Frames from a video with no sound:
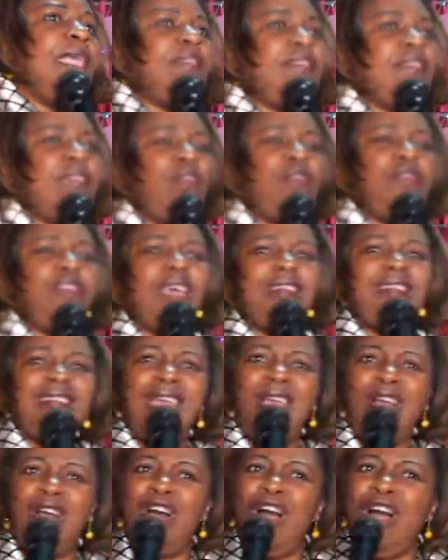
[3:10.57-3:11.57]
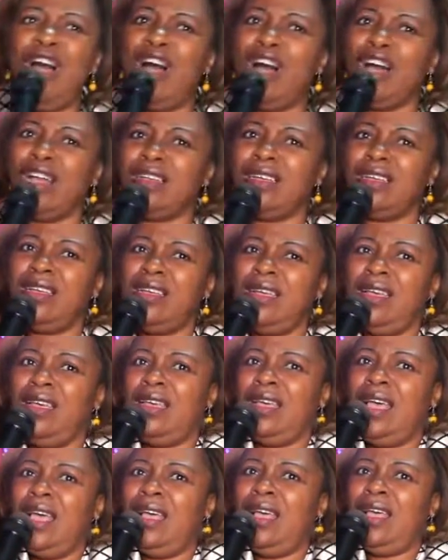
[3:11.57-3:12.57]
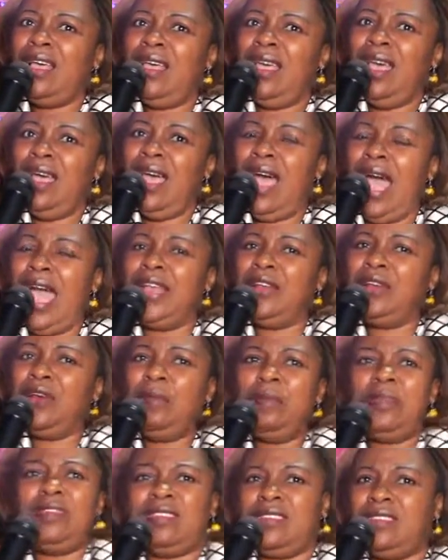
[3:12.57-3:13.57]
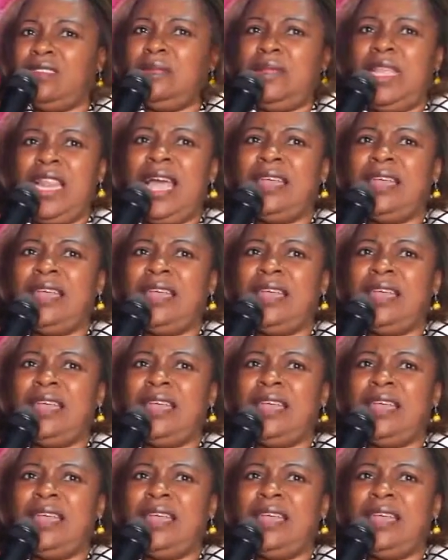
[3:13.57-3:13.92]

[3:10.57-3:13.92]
instead of just saying god I know Mrs.